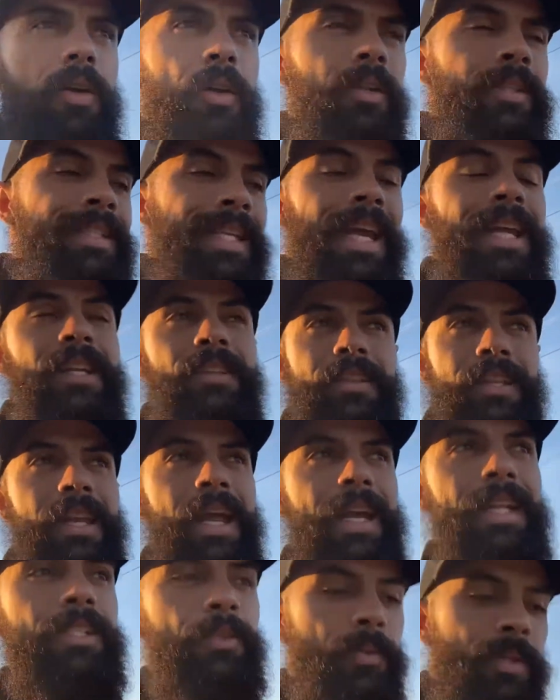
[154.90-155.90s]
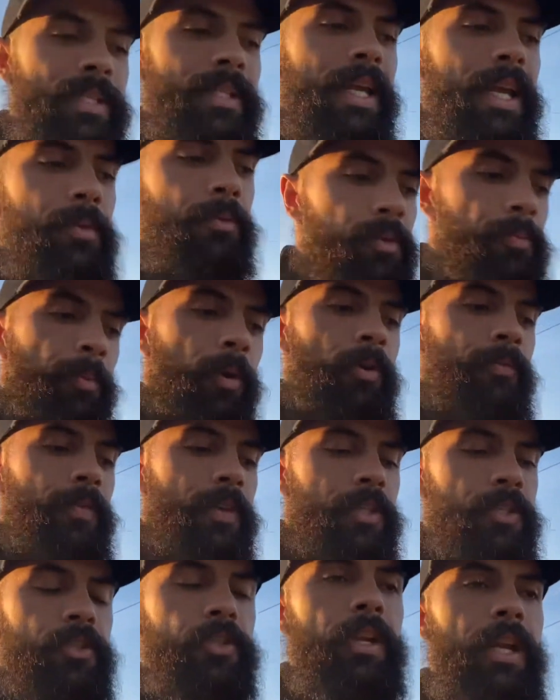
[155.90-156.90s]
10 of the nights we stayed with perfect
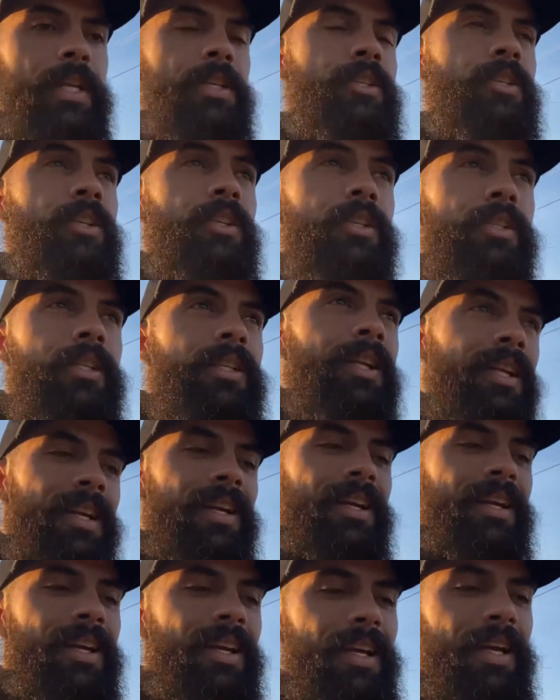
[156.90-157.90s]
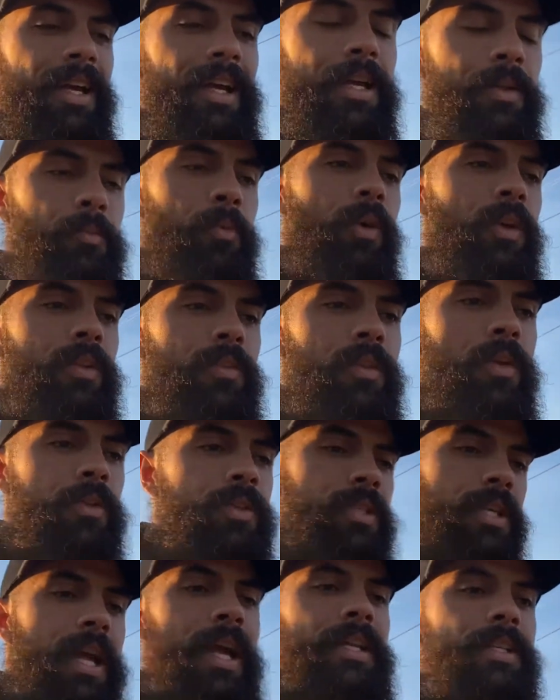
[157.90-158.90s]
strangers, and one of those
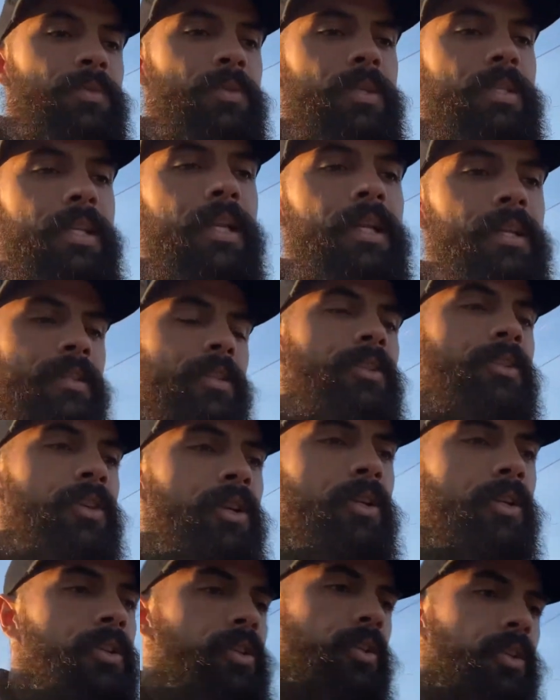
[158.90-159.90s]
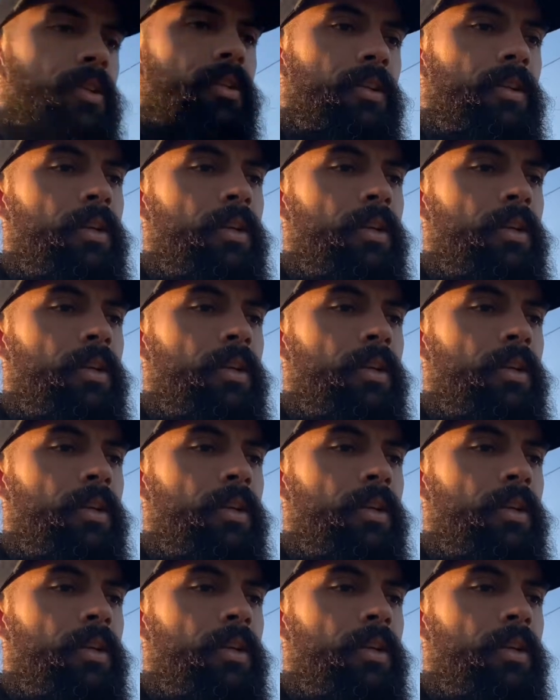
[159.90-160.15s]
nights we stayed at the church.